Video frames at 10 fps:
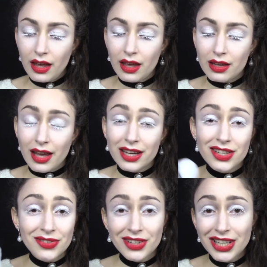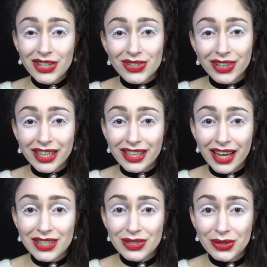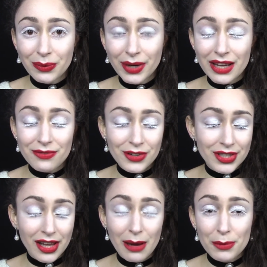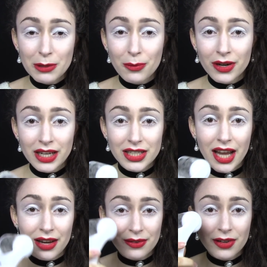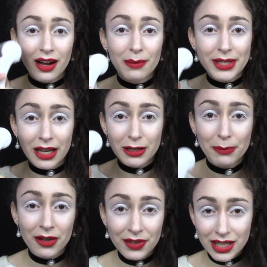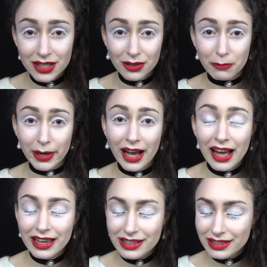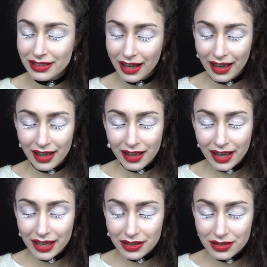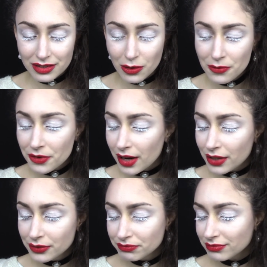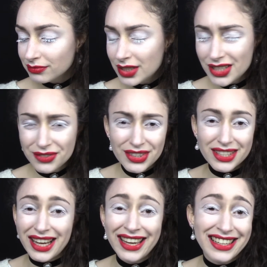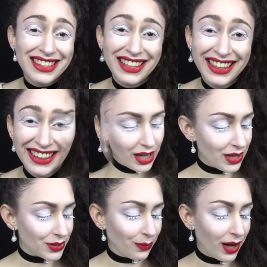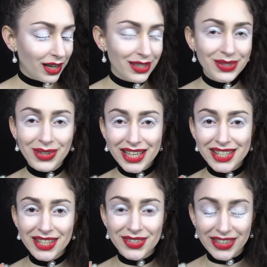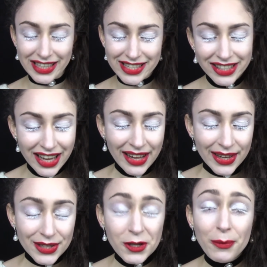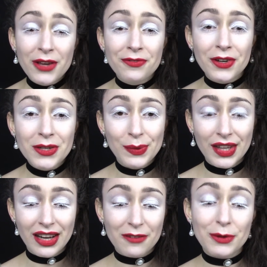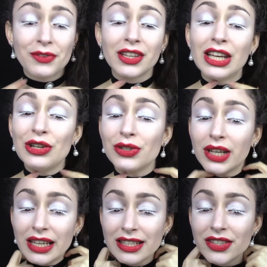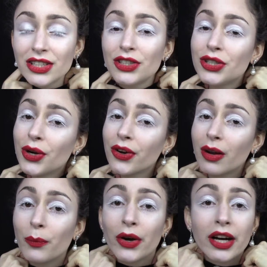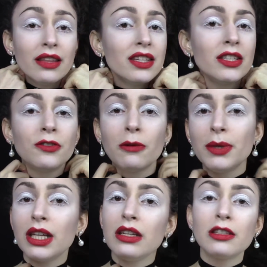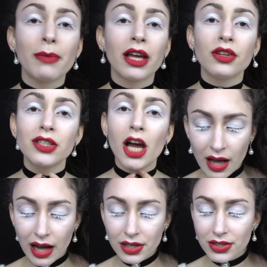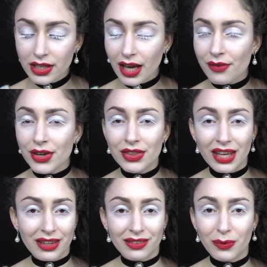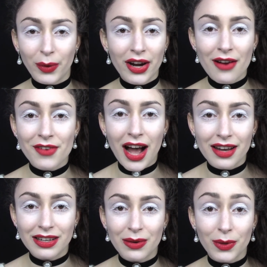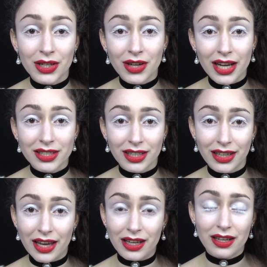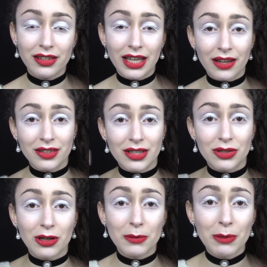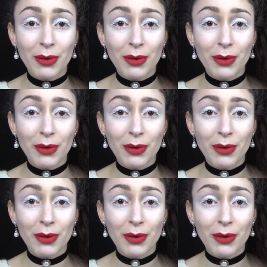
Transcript: And I just really enjoy it. I do it when I first get up in the morning to kind of calm down the puffiness under my eyes and overall, it just feels nice. okay, so on to accessories. So my first one that I've been really enjoying is this choker I'm wearing. This is from Kitty Smilez Shop. I'll just link everything where I've gotten it, where you guys can get it, down the description